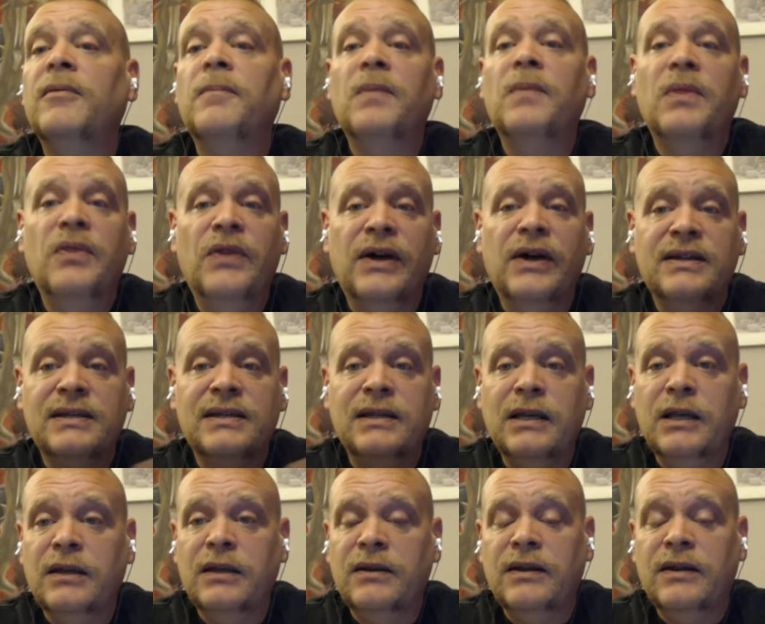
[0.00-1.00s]
thus
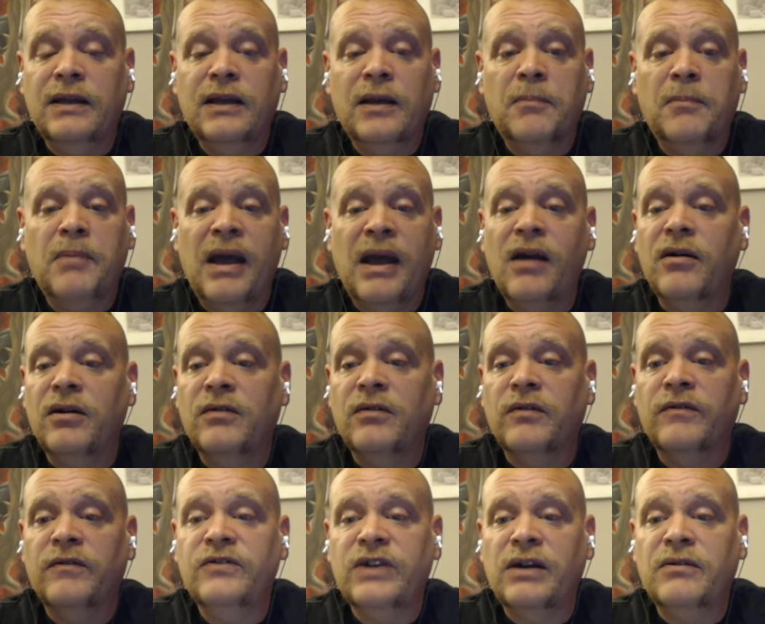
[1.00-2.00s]
the imperative
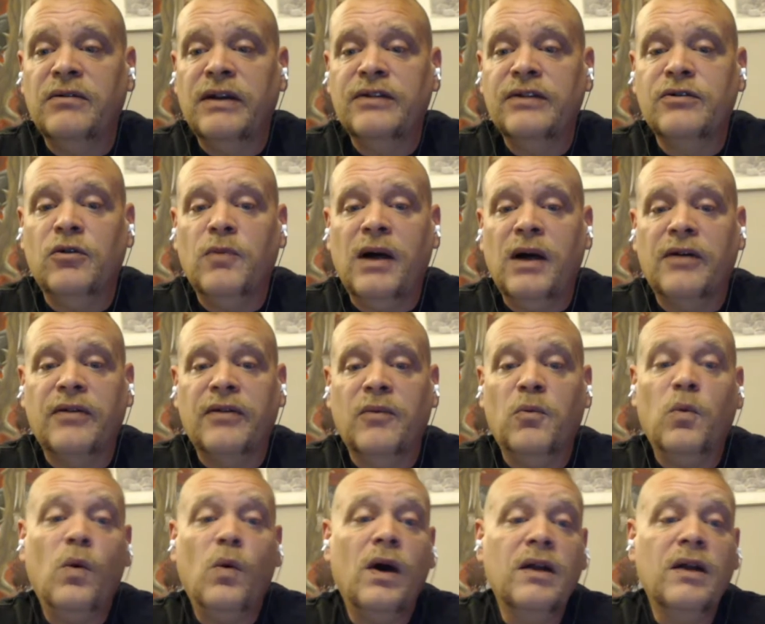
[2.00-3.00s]
of generational wealth. And
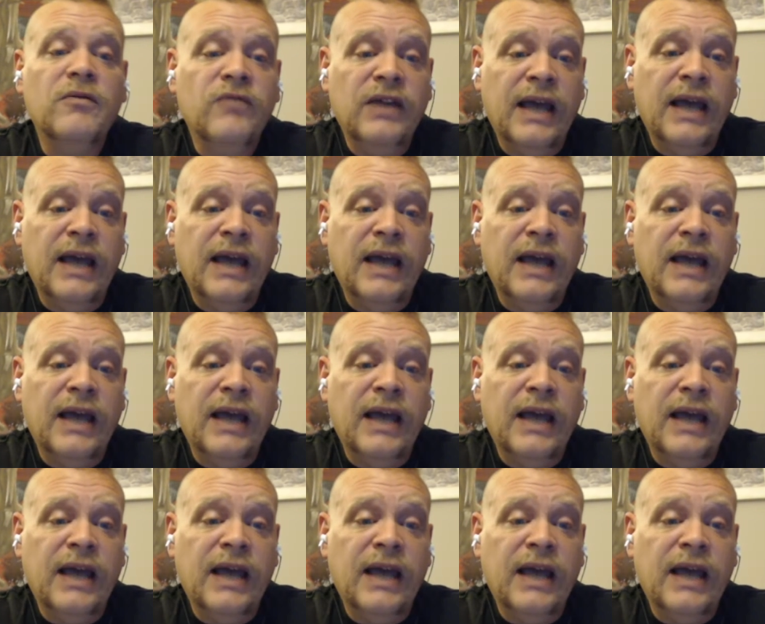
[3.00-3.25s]
one of the